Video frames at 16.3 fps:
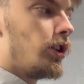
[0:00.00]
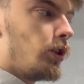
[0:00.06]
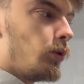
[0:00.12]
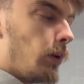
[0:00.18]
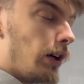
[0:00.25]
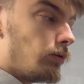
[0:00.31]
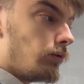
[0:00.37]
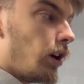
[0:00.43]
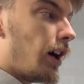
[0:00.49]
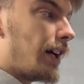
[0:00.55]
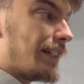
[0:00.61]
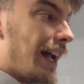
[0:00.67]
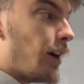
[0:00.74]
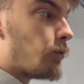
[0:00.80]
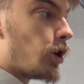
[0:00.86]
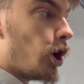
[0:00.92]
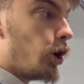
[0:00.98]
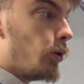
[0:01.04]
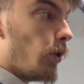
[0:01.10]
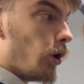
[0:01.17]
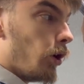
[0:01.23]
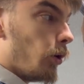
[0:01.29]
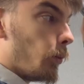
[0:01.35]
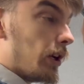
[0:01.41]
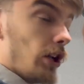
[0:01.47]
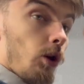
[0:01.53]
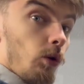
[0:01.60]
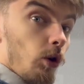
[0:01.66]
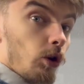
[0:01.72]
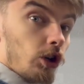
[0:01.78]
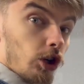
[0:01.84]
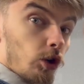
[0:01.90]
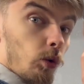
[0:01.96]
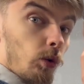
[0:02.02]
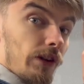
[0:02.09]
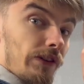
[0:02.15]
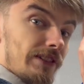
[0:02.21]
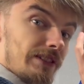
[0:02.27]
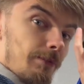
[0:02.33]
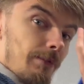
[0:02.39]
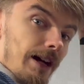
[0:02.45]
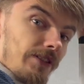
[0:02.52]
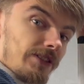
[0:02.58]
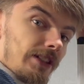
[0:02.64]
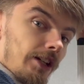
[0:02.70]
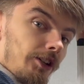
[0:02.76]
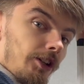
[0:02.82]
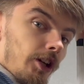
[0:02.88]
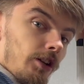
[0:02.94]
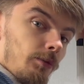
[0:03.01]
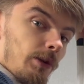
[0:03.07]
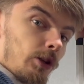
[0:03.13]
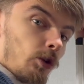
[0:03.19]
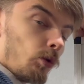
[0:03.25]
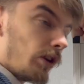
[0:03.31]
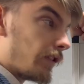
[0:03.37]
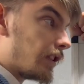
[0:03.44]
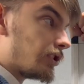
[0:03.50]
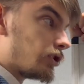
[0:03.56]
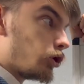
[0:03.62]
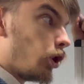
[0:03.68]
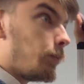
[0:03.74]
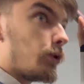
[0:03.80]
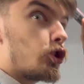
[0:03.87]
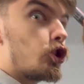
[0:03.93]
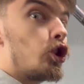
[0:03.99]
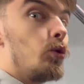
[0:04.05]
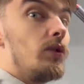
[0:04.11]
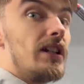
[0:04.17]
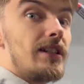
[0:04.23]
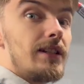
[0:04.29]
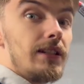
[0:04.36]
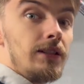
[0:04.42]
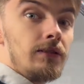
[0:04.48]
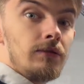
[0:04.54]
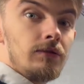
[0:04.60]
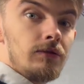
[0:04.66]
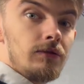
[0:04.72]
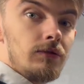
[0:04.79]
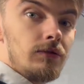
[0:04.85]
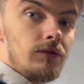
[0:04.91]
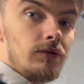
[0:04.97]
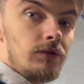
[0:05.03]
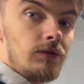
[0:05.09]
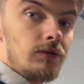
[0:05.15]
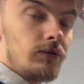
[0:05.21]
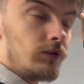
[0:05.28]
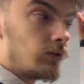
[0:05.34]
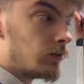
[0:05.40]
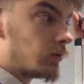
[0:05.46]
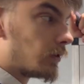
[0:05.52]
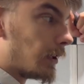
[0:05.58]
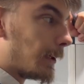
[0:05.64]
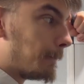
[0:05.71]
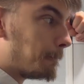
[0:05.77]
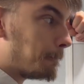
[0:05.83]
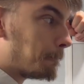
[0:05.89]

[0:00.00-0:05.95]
Well, I now know that we're no longer calling this a maths error, we're calling this an opportunity. Okay.